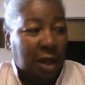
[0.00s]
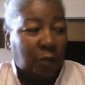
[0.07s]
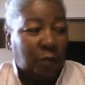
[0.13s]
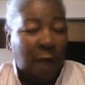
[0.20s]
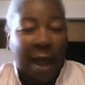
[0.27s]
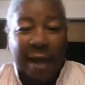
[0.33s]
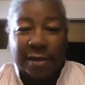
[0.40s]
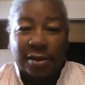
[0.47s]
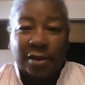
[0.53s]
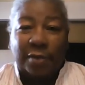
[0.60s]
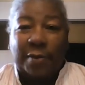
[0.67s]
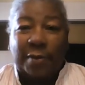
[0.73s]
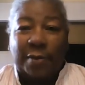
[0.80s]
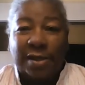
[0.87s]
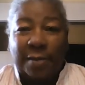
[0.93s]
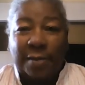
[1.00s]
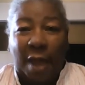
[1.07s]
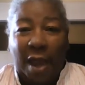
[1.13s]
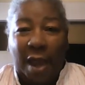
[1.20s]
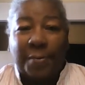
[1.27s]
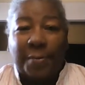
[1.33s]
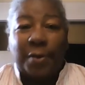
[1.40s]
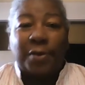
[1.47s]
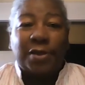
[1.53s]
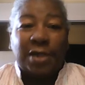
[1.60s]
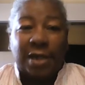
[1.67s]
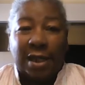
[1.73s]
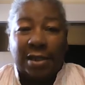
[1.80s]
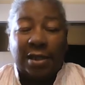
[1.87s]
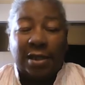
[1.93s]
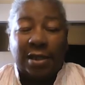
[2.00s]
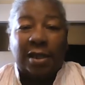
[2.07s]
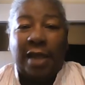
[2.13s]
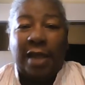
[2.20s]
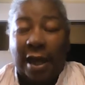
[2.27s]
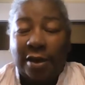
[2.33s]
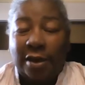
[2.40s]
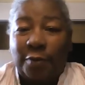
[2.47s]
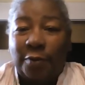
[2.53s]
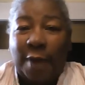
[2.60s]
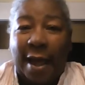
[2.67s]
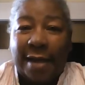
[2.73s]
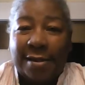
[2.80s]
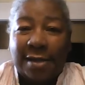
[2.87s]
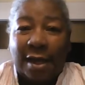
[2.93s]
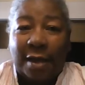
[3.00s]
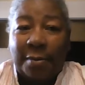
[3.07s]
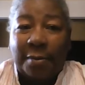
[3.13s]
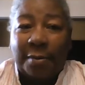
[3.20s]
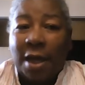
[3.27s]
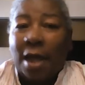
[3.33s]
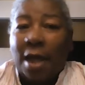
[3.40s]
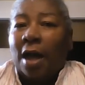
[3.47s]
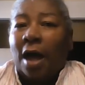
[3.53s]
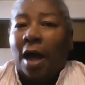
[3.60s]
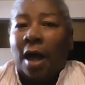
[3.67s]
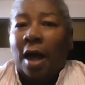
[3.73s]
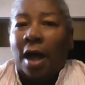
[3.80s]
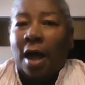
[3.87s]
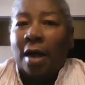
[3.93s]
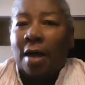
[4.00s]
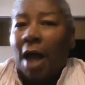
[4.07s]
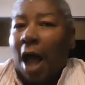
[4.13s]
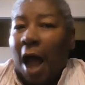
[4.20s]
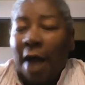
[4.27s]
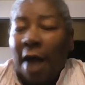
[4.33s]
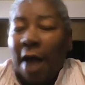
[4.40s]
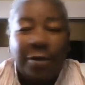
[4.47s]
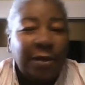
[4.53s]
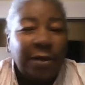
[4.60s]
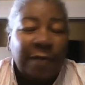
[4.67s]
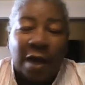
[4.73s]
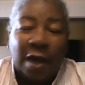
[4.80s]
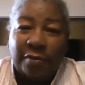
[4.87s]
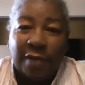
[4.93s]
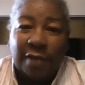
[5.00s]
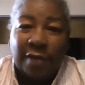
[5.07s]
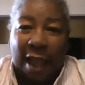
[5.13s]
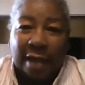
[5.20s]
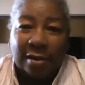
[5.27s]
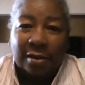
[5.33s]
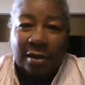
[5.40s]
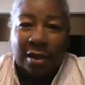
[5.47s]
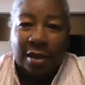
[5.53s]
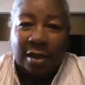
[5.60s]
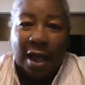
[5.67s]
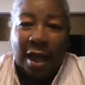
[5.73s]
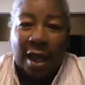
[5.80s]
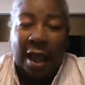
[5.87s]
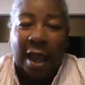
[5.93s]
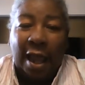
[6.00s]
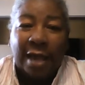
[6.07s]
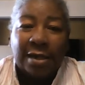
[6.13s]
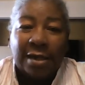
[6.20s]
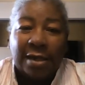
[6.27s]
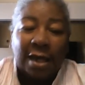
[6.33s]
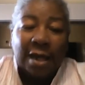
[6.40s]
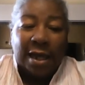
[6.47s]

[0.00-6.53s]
wax on a piece of paper to get the candle wax up, uh, I wouldn't have known that. And